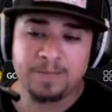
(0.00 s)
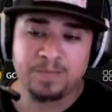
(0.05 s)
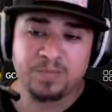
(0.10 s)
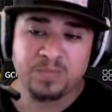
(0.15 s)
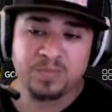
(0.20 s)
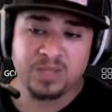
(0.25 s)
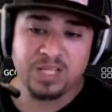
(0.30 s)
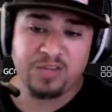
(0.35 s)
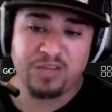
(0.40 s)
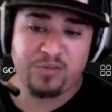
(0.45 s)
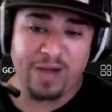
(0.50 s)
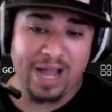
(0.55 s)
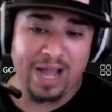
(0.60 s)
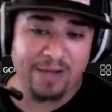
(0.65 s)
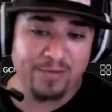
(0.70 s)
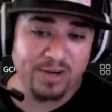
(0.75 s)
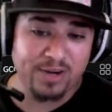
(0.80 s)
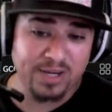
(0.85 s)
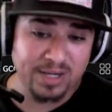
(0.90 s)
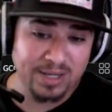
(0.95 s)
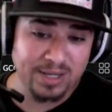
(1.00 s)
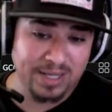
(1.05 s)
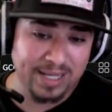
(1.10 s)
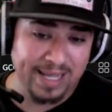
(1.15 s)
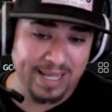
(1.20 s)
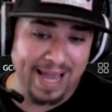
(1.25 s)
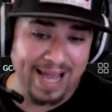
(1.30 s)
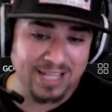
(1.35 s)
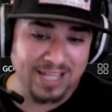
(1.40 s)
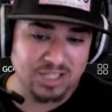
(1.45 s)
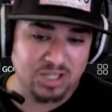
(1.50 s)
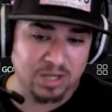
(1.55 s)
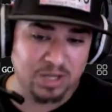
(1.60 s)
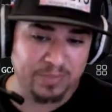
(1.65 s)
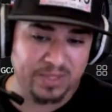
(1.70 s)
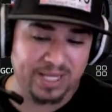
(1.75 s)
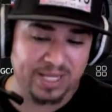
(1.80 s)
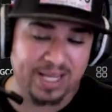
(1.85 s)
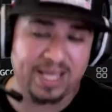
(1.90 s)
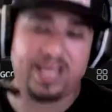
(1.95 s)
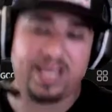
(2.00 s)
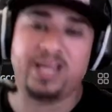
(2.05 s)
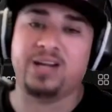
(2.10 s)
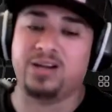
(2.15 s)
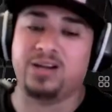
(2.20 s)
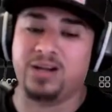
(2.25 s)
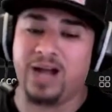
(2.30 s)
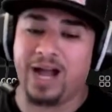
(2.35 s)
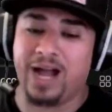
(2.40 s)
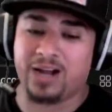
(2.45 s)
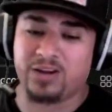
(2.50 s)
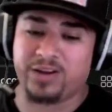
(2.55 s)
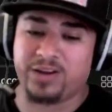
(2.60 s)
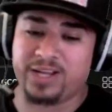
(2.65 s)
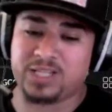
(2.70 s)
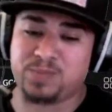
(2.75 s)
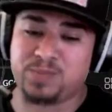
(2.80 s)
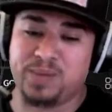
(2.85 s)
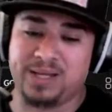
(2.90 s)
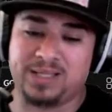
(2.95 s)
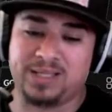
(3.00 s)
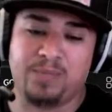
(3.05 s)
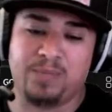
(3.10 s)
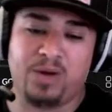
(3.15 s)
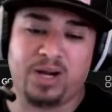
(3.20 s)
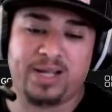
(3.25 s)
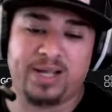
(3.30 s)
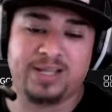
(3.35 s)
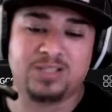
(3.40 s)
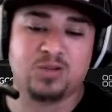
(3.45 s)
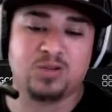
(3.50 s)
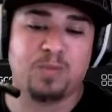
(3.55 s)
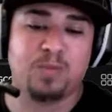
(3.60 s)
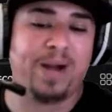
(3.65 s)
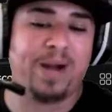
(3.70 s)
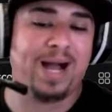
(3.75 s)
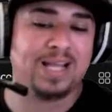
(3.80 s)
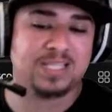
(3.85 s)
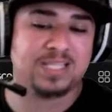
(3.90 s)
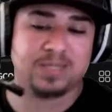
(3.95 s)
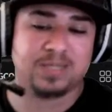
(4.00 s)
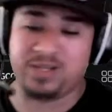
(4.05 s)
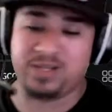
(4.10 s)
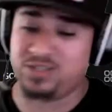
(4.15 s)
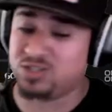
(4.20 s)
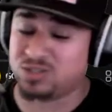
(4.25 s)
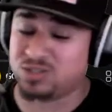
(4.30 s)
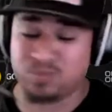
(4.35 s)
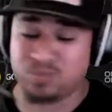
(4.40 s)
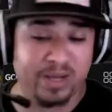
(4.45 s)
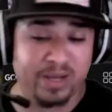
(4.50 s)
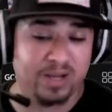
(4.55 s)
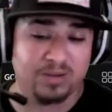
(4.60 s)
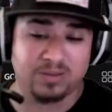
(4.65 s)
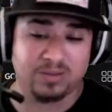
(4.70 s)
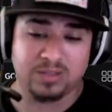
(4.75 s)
if I ever catch something here, I could expect the market to possibly just melt.